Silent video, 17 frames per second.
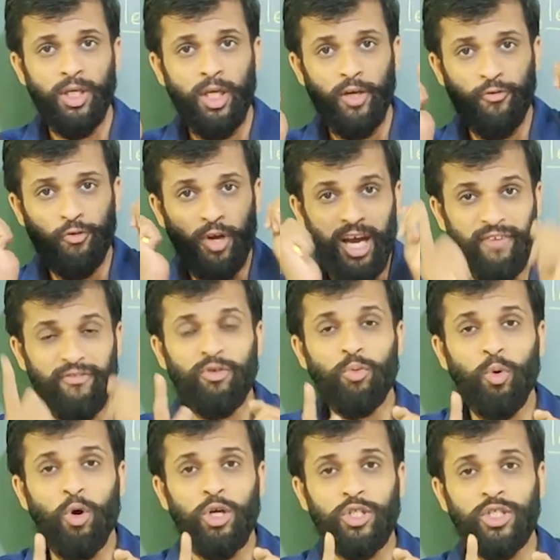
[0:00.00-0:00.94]
If you
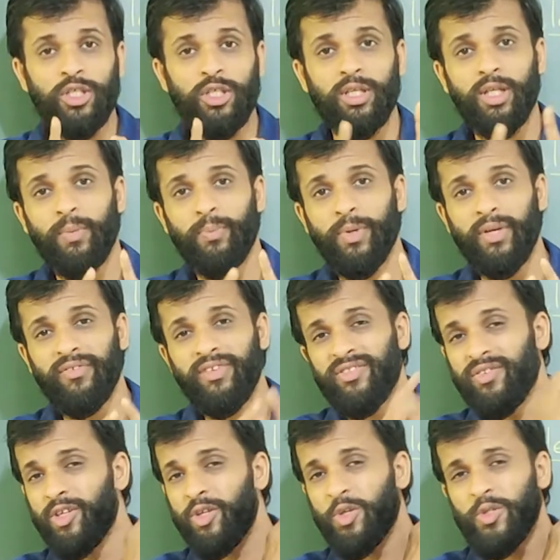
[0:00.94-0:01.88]
haven't watched the
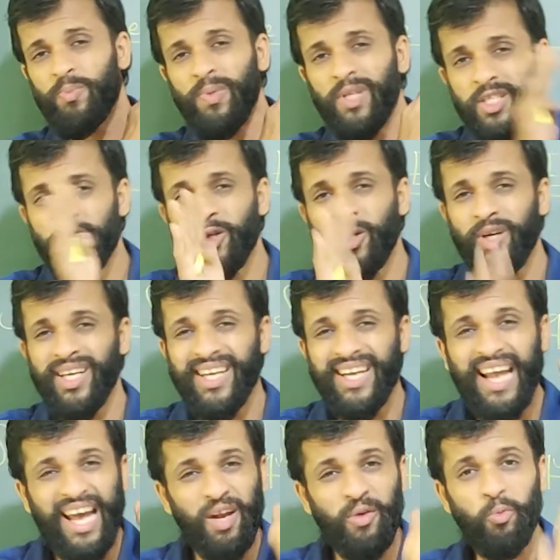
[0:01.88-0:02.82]
previous videos, please go
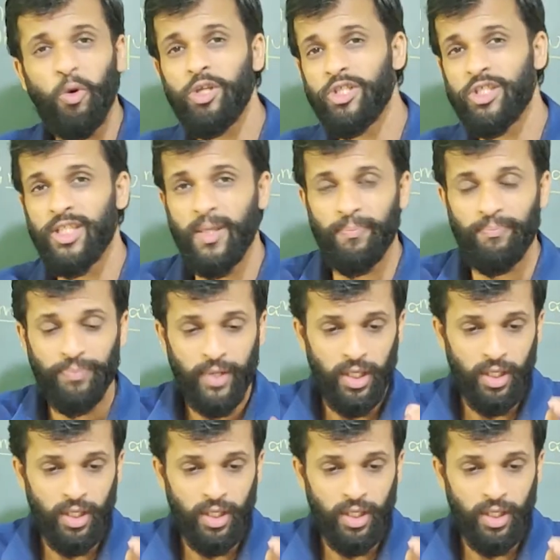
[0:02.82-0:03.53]
ahead and watch them.